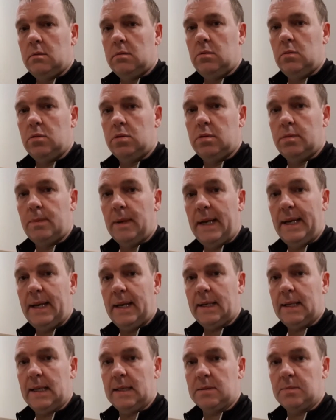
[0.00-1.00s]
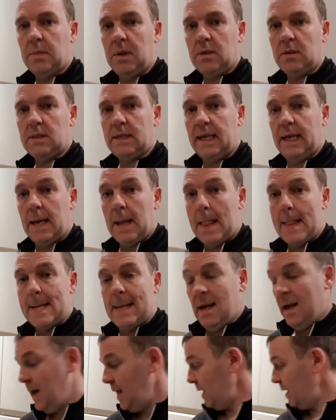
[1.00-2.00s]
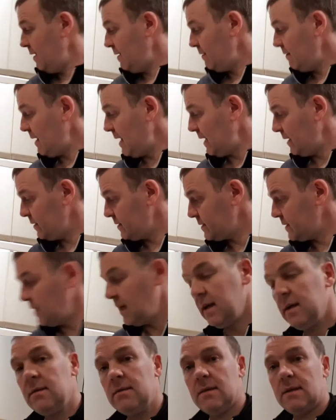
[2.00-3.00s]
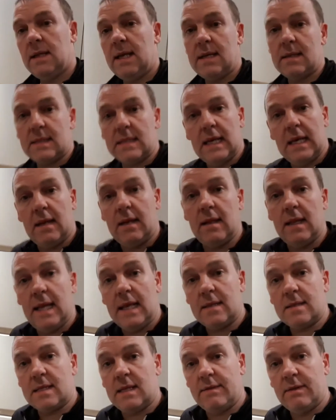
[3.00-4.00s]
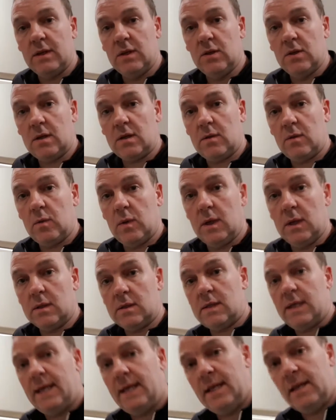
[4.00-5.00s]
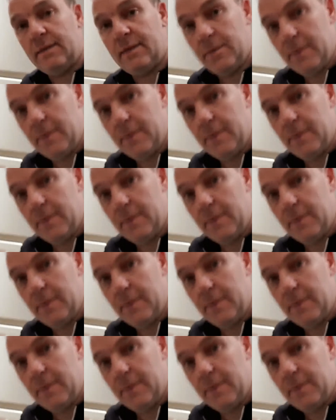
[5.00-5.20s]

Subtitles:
Oh, by it, that's malty. Right, so let's have a look what's in the